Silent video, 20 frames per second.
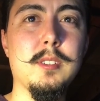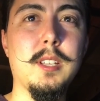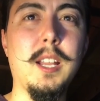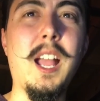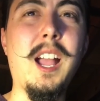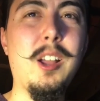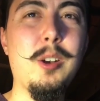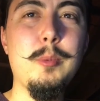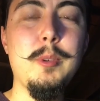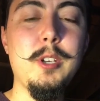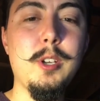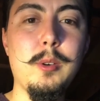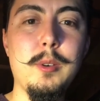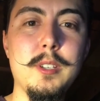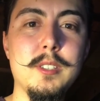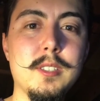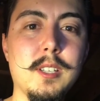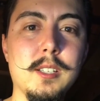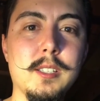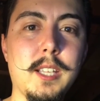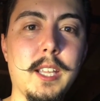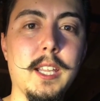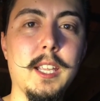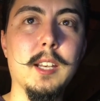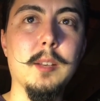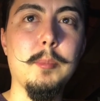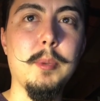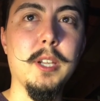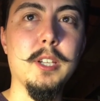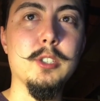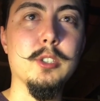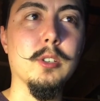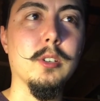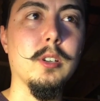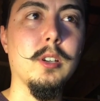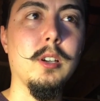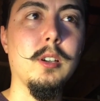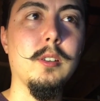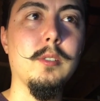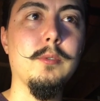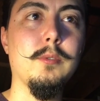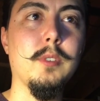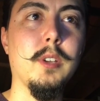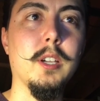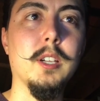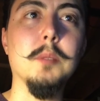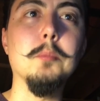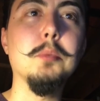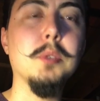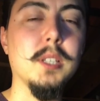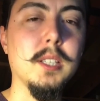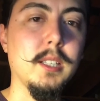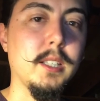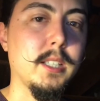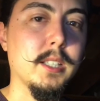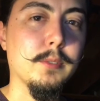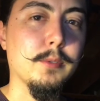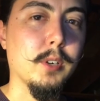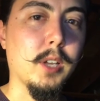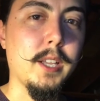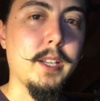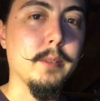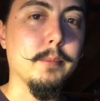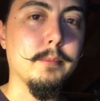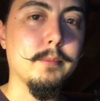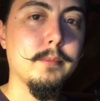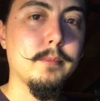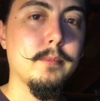How do we know he's not taking a picture of a completely different item?